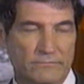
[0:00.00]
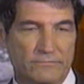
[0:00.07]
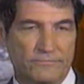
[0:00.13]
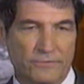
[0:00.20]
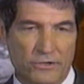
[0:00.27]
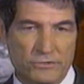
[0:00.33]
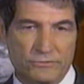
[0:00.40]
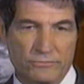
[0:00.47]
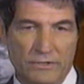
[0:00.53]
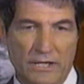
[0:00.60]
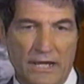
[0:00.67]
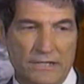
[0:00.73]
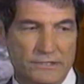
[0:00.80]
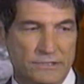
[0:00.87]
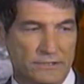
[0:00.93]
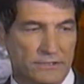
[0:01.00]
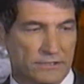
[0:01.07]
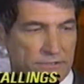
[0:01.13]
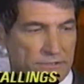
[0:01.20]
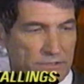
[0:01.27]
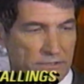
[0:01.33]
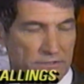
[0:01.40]
first reaction
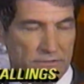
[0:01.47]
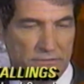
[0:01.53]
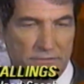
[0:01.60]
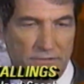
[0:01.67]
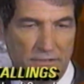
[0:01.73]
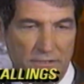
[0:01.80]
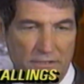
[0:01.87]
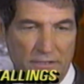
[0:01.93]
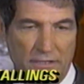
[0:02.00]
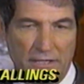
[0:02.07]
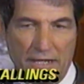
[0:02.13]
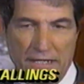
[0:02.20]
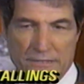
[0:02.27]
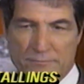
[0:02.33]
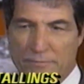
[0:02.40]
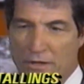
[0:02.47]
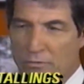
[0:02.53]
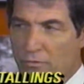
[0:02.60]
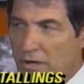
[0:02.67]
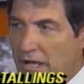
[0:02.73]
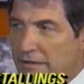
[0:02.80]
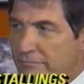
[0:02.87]
is, how does my
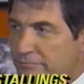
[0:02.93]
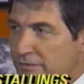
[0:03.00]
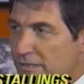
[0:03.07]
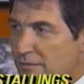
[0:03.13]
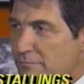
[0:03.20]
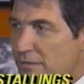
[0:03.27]
wife feel?